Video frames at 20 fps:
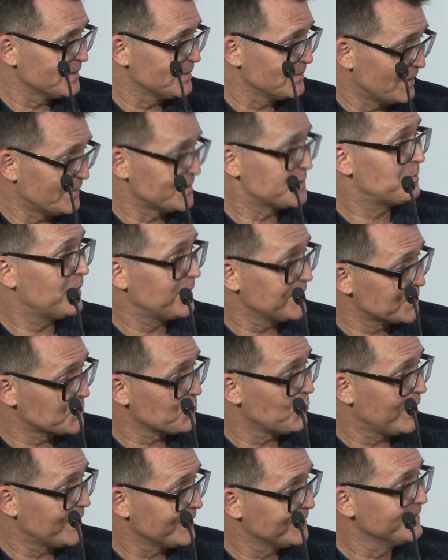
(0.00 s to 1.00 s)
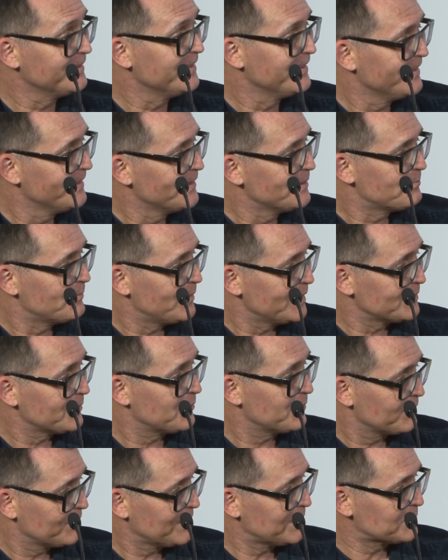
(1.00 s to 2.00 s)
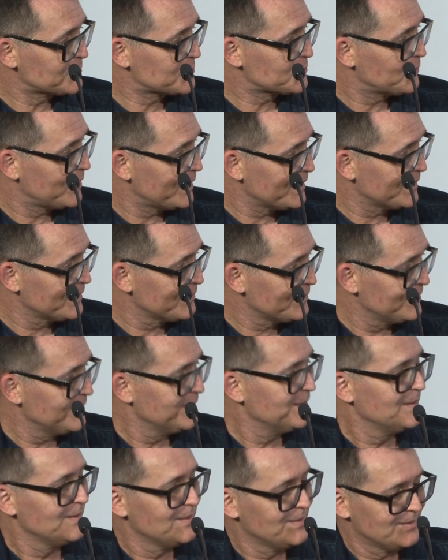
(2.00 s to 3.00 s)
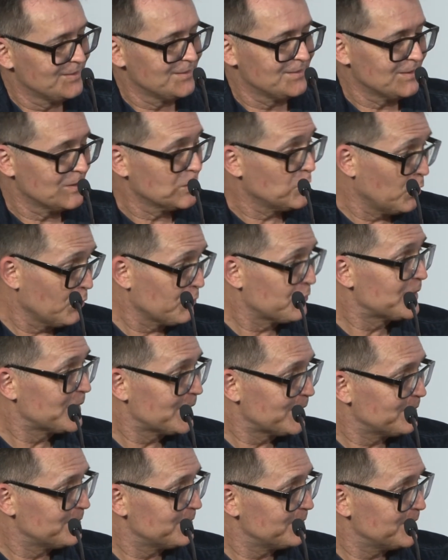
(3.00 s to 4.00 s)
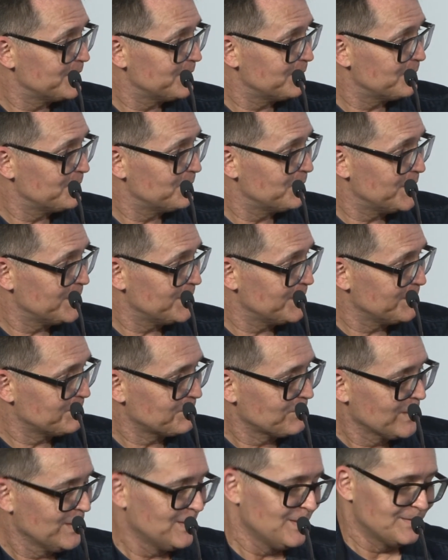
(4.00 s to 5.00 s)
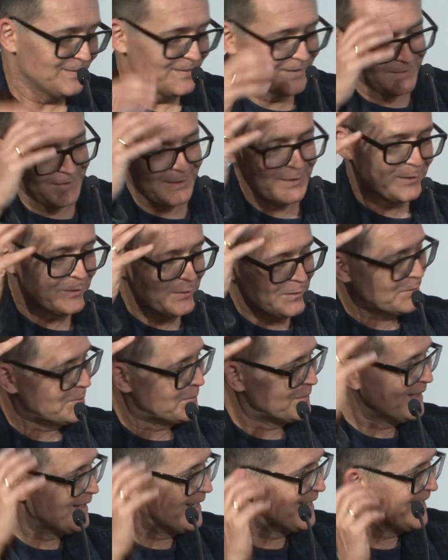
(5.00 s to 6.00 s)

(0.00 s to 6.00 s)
Yeah. A Spanish one by Gonzalo Suarez. Yeah. Gothic, the delirium.